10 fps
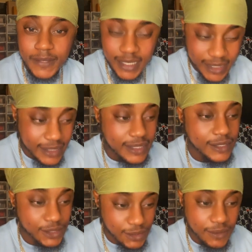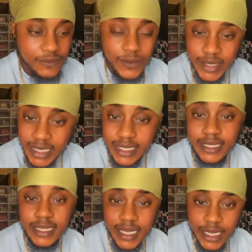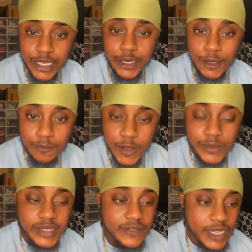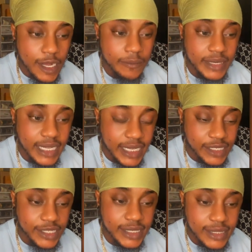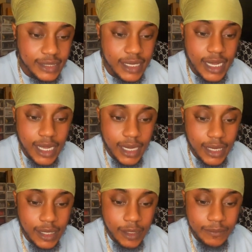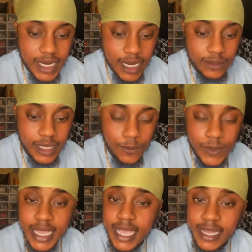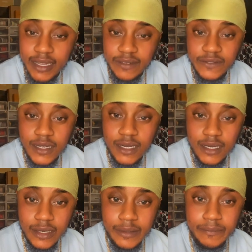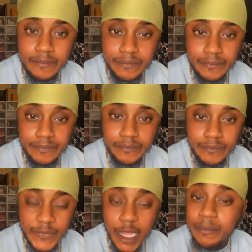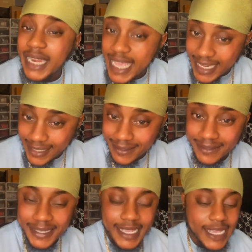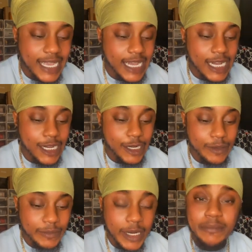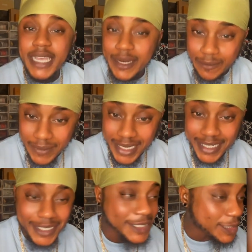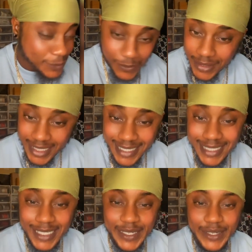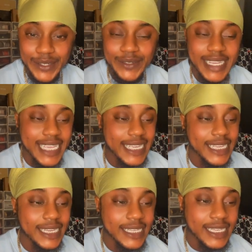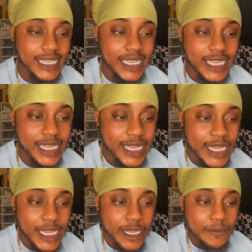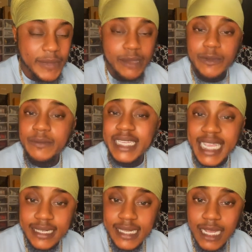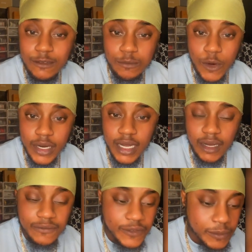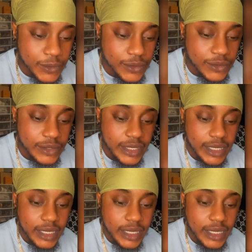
a plus to avoid, most of the complications. Now that we have a plan, a better plan, a good one, and he made me 10 times more comfortable.